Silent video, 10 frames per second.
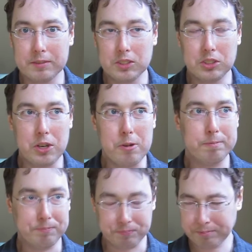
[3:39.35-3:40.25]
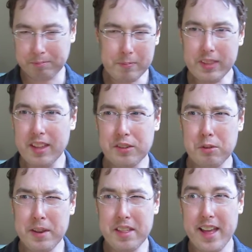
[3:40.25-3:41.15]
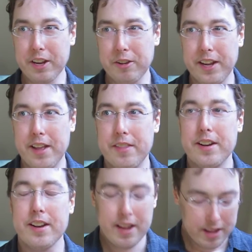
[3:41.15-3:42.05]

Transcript: So there's a bit of that going on there.